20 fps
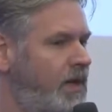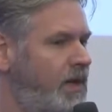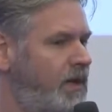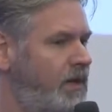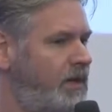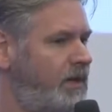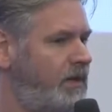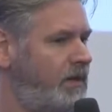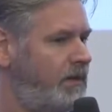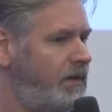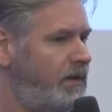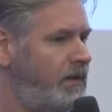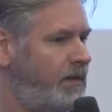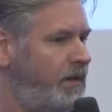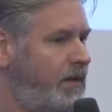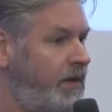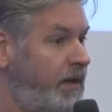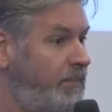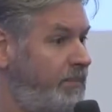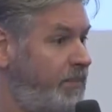
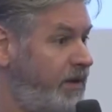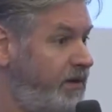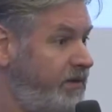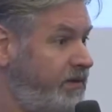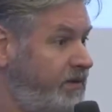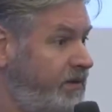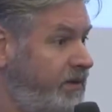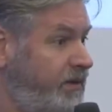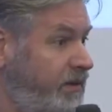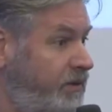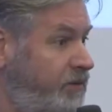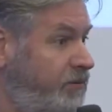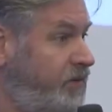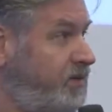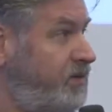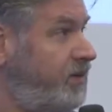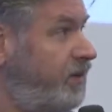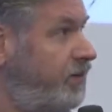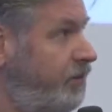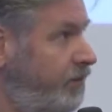Apparently it
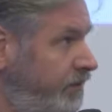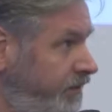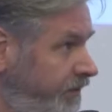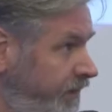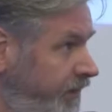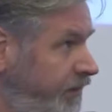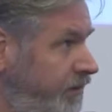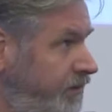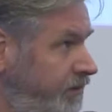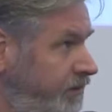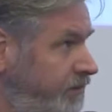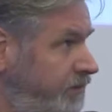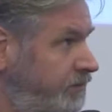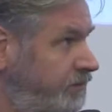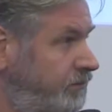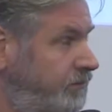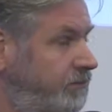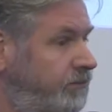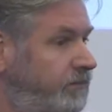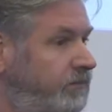was a good thing,
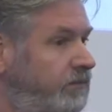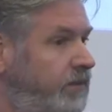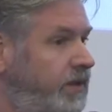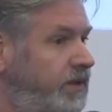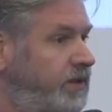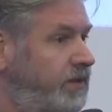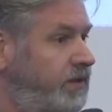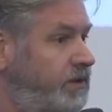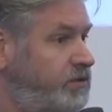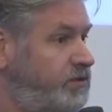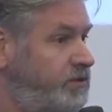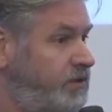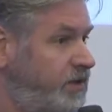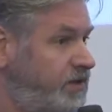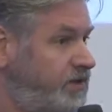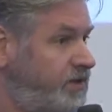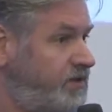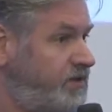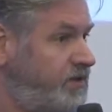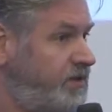but the
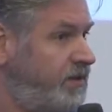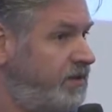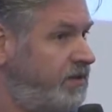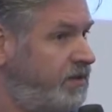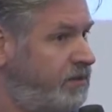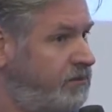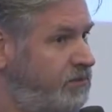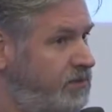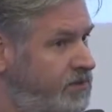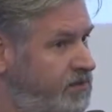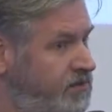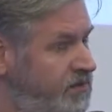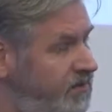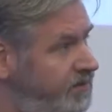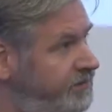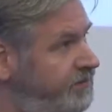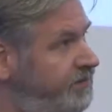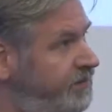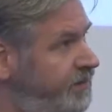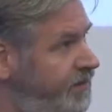construction sector was
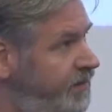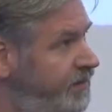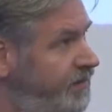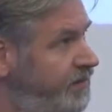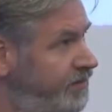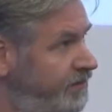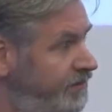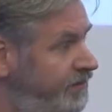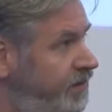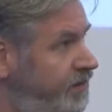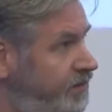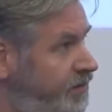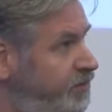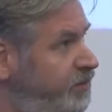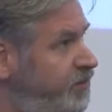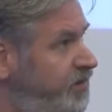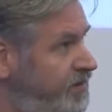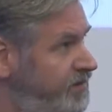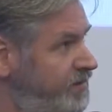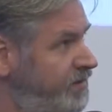not yet very
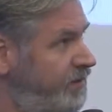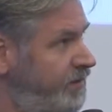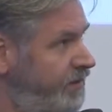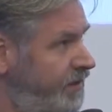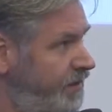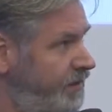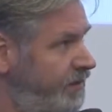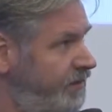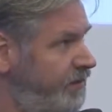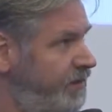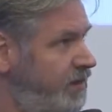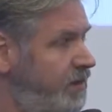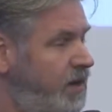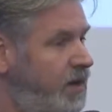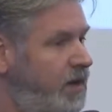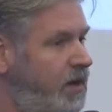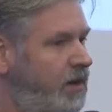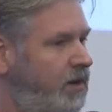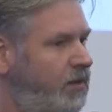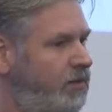present there.
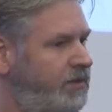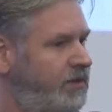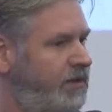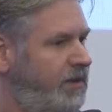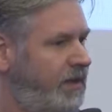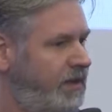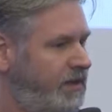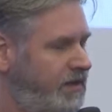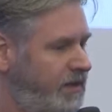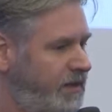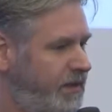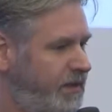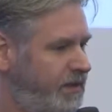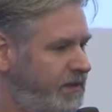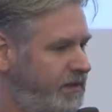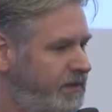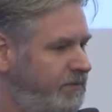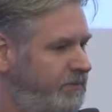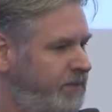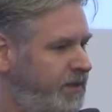On the other
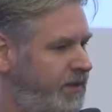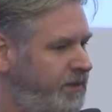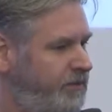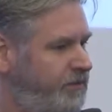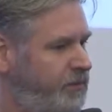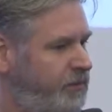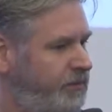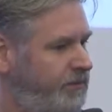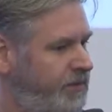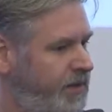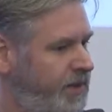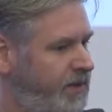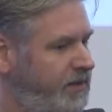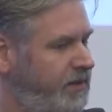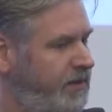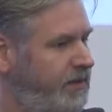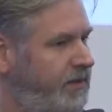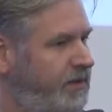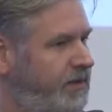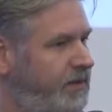hand, by
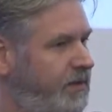providing